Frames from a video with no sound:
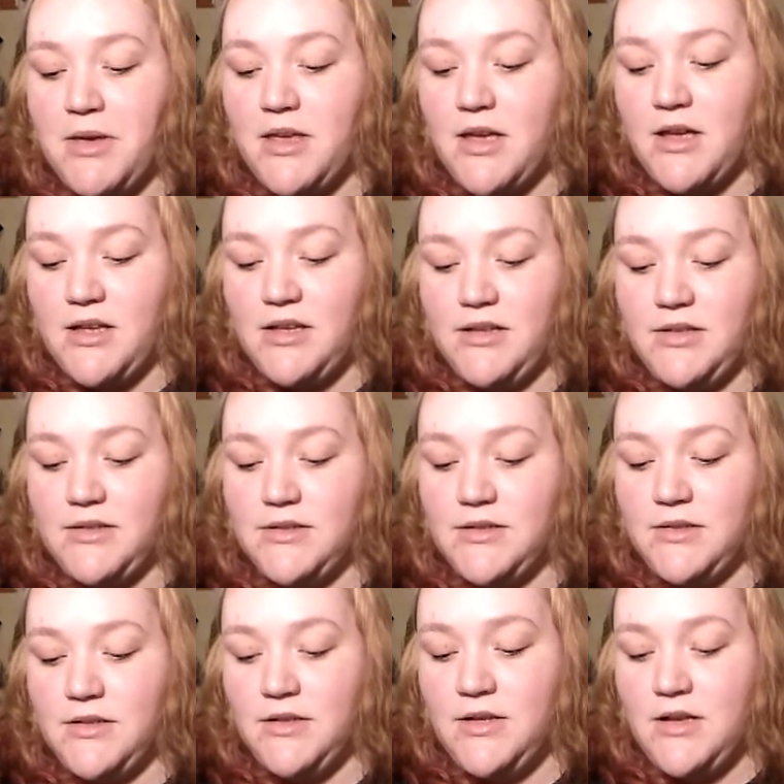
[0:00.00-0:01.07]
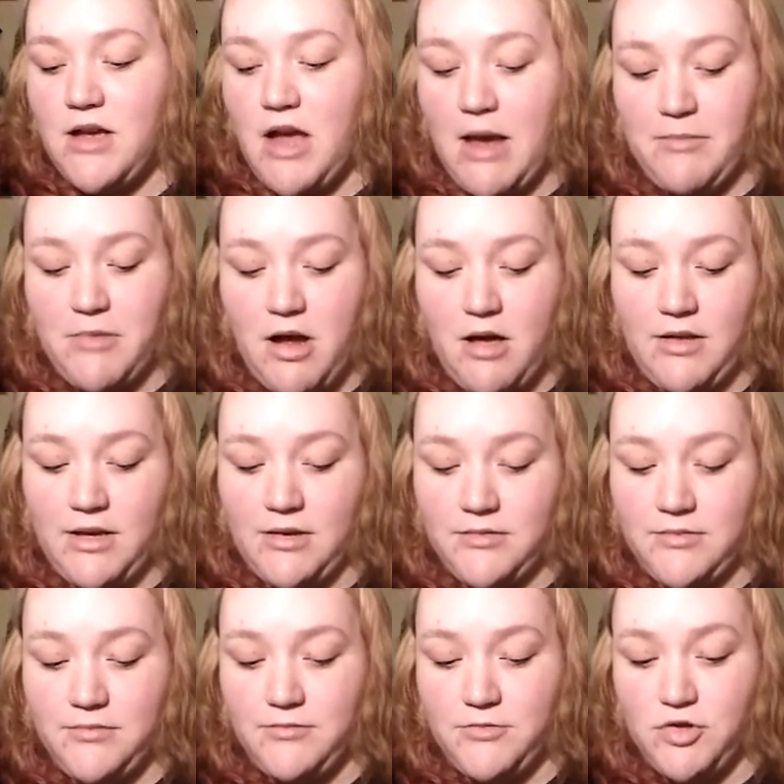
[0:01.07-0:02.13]
because I'm not like
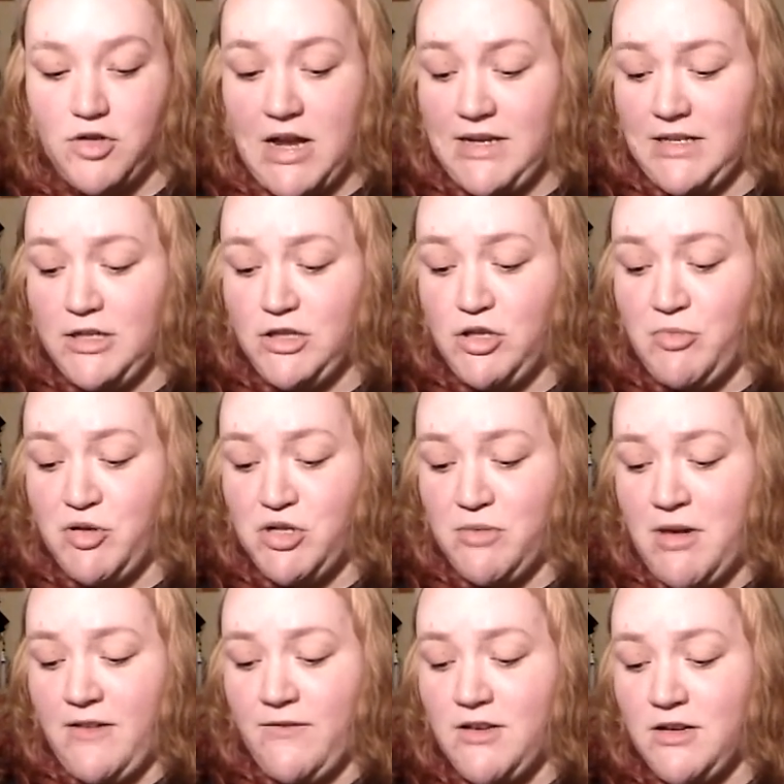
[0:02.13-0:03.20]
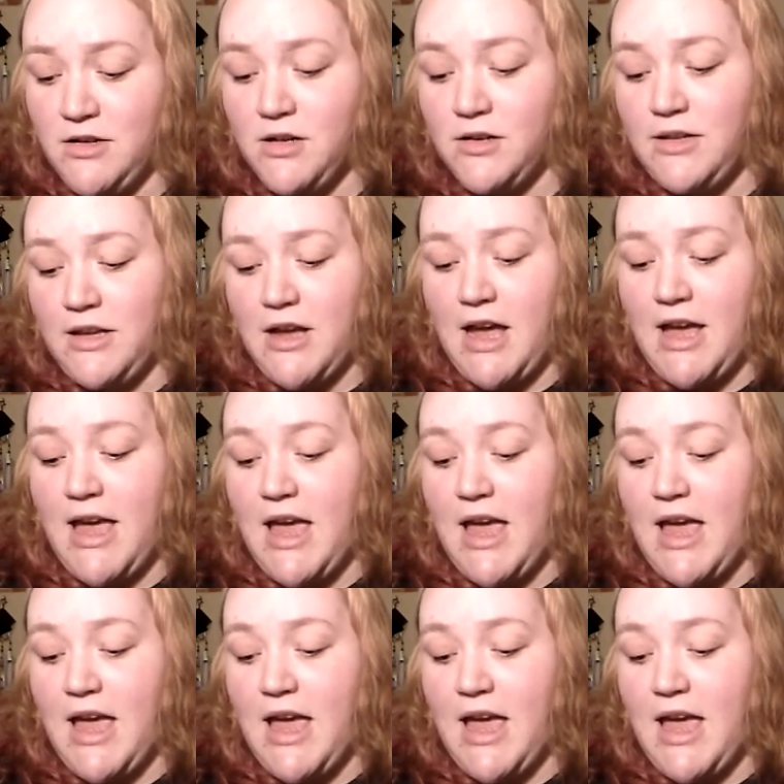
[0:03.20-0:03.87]
trying to get too much on my finger. Like, I